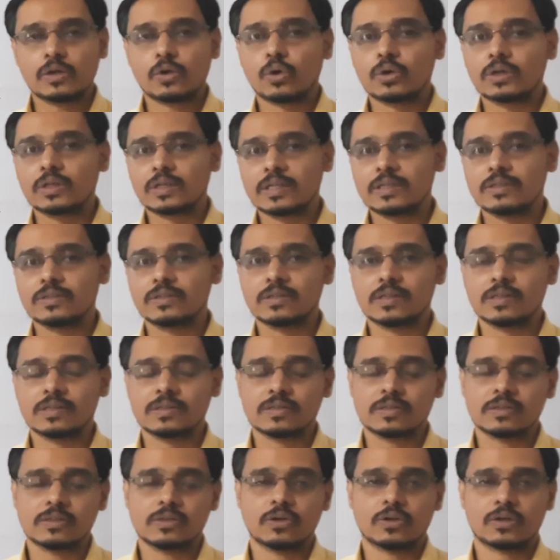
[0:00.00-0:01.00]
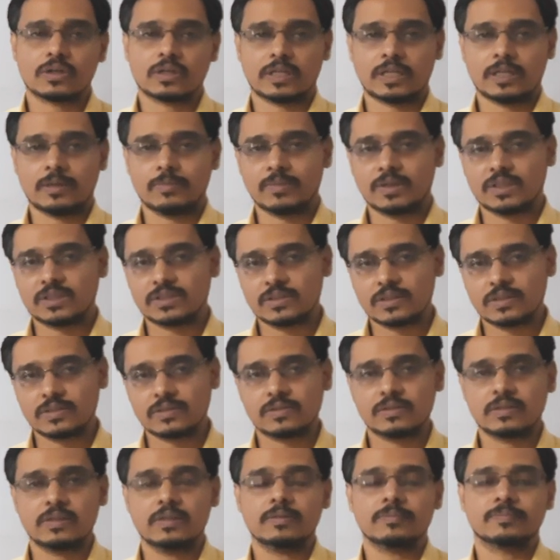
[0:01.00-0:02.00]
contingency or
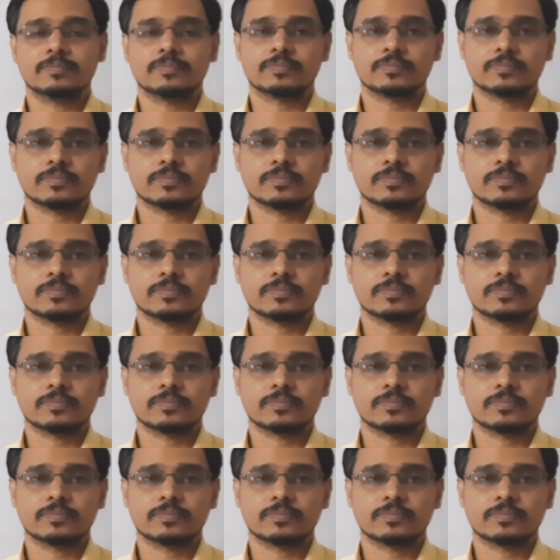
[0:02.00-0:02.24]
emergency,